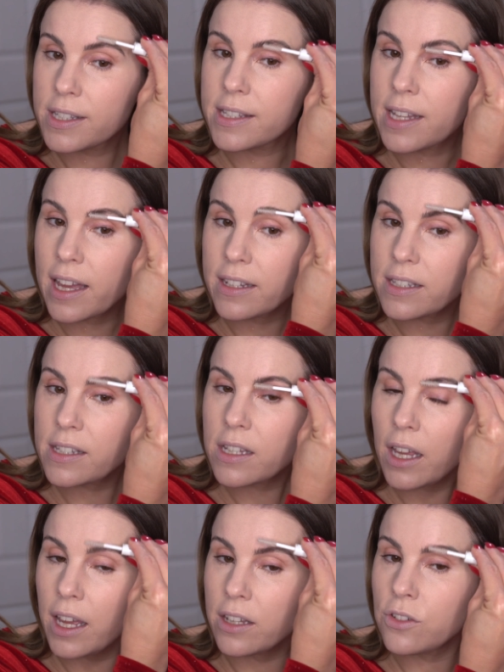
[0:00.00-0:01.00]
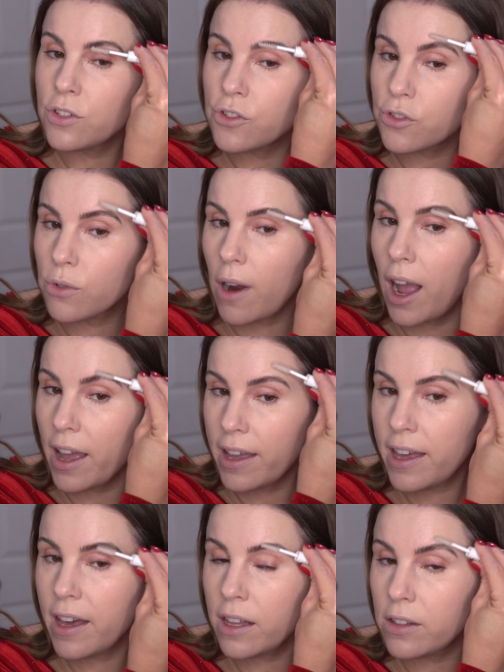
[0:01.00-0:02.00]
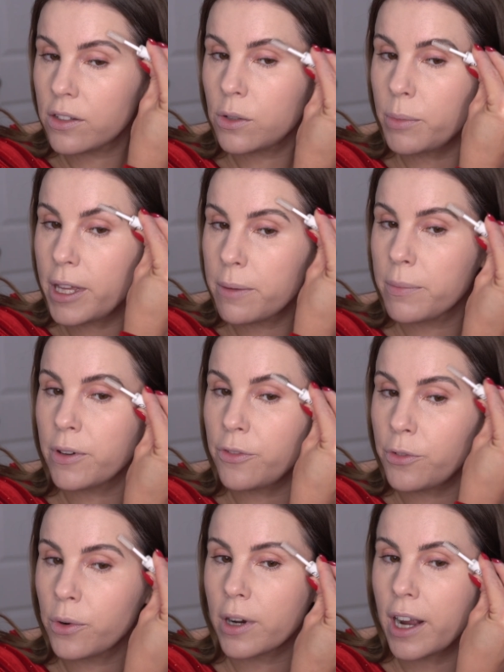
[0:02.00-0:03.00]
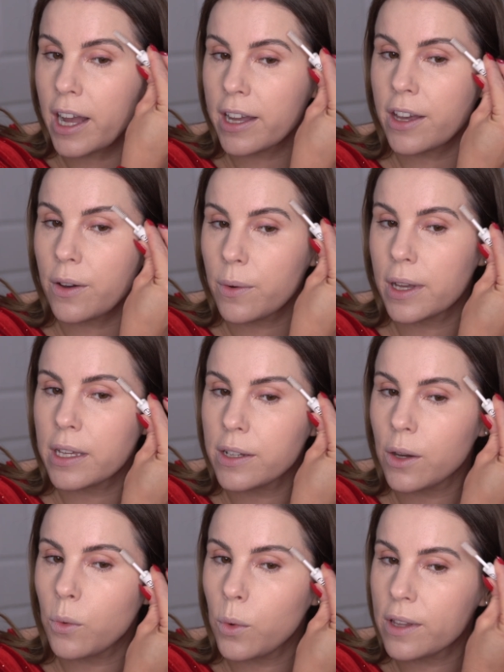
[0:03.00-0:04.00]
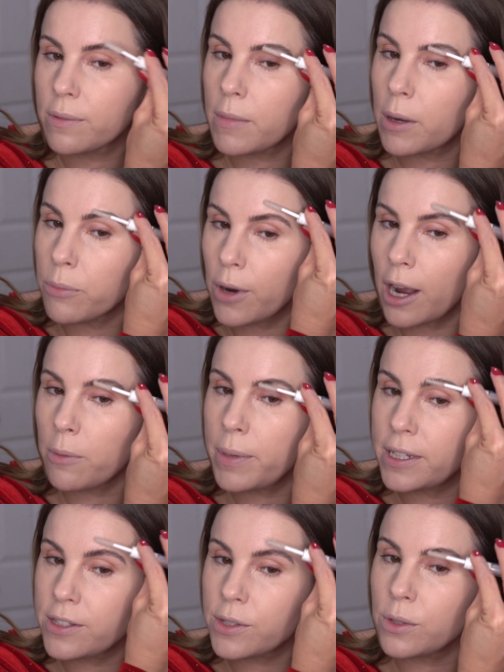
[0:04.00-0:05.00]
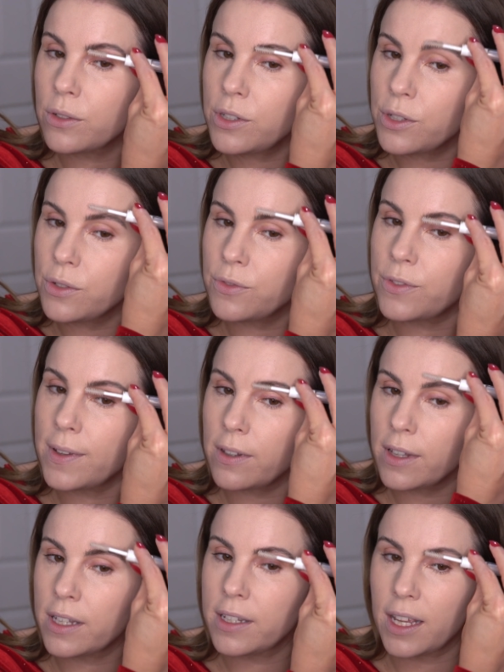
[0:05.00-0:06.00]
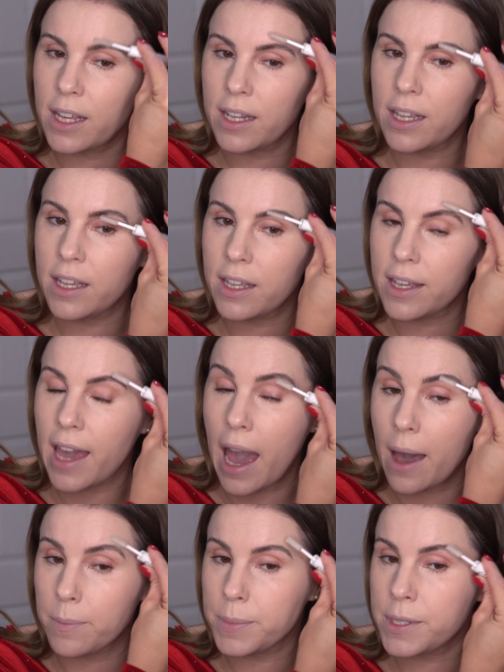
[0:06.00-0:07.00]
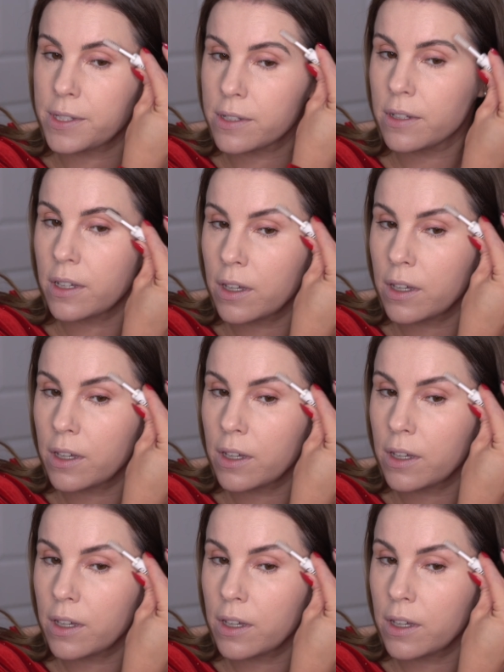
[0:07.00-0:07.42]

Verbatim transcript: set and dry a little bit before I go in with my brow pencil to fill in any gaps.